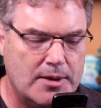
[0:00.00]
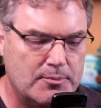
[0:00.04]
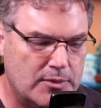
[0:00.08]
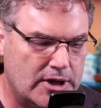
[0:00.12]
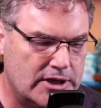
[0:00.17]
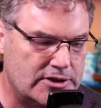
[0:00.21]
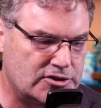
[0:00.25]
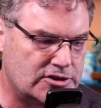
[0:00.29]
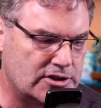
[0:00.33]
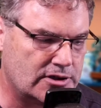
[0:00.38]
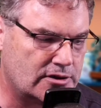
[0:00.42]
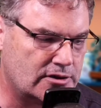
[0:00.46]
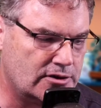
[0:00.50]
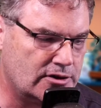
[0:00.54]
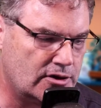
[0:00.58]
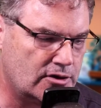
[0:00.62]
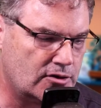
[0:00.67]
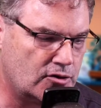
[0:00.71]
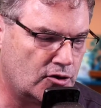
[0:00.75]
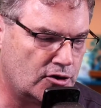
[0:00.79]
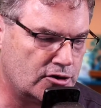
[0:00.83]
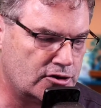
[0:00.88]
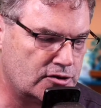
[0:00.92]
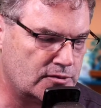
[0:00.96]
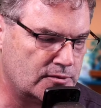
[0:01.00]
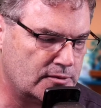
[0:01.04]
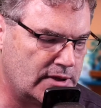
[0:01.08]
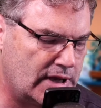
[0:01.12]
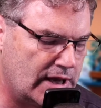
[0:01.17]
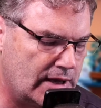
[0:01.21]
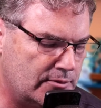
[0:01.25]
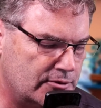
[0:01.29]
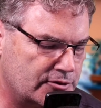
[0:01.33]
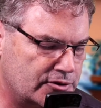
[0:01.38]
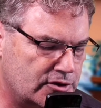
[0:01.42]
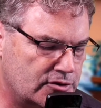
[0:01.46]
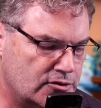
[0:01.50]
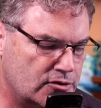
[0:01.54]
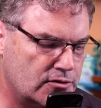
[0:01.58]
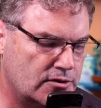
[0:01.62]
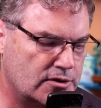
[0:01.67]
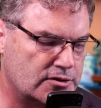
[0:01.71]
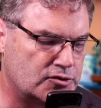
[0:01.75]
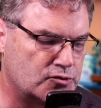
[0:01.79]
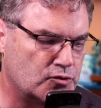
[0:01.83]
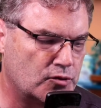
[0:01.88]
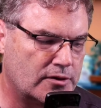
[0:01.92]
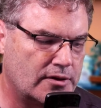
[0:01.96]
Basically, you're going to be able to do
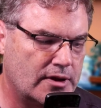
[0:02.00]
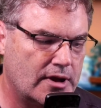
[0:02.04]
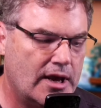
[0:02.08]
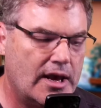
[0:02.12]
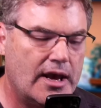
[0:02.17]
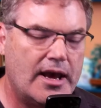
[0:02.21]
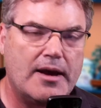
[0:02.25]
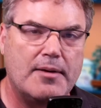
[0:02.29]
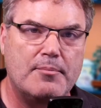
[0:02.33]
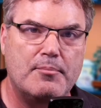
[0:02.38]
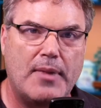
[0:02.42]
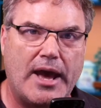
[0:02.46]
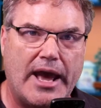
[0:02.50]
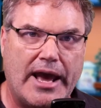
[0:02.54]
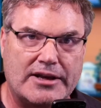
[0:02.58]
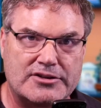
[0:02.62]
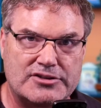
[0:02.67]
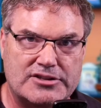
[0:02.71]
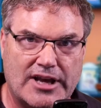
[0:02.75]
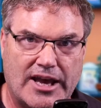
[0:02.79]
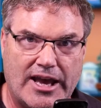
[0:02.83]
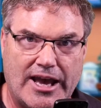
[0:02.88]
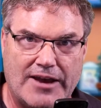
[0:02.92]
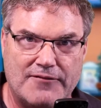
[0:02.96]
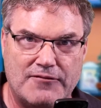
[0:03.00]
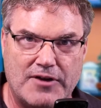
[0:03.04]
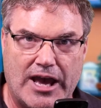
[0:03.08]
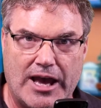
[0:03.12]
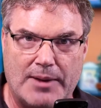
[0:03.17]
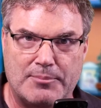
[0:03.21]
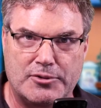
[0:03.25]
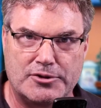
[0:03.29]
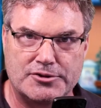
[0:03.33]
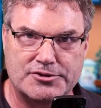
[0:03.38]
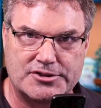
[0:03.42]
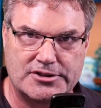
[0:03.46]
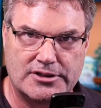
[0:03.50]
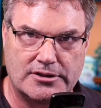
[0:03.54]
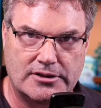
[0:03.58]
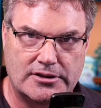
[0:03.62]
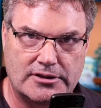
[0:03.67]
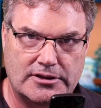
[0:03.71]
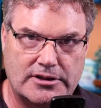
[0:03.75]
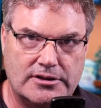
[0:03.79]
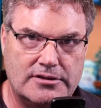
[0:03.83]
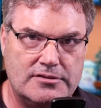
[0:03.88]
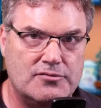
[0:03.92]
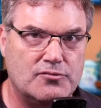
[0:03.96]
this with Macs that have Apple
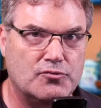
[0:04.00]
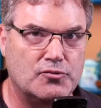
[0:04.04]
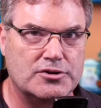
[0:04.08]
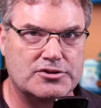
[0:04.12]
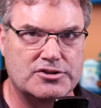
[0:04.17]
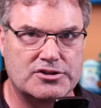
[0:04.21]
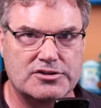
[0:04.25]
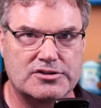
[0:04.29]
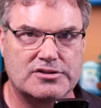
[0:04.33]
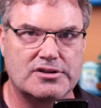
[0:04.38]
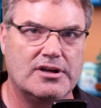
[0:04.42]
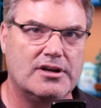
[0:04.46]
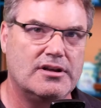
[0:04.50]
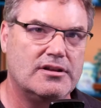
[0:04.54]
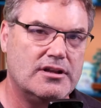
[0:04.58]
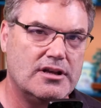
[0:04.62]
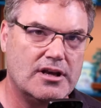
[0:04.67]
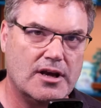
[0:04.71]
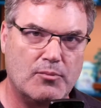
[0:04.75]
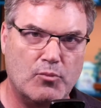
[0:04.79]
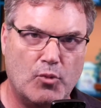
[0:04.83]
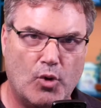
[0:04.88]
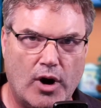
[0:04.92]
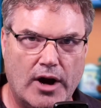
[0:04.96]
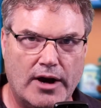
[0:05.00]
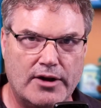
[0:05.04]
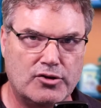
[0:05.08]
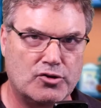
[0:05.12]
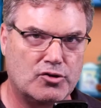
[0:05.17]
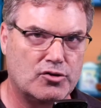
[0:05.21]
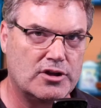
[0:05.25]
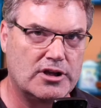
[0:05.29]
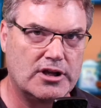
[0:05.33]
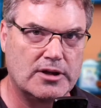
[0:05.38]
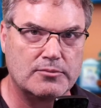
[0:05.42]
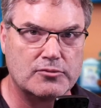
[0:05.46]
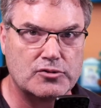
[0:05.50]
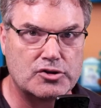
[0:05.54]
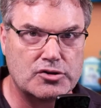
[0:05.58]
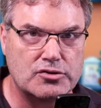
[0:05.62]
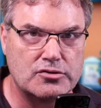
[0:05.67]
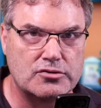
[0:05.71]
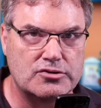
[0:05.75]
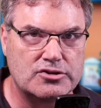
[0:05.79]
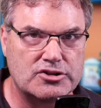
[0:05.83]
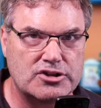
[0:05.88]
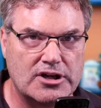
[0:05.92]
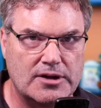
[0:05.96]
Silicon, which is the M one or the M
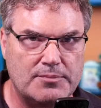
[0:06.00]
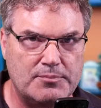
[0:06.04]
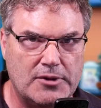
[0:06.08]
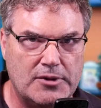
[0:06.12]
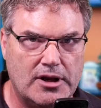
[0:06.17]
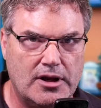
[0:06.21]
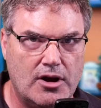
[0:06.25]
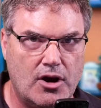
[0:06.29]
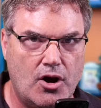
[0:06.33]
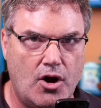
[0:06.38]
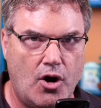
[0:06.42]
two chip,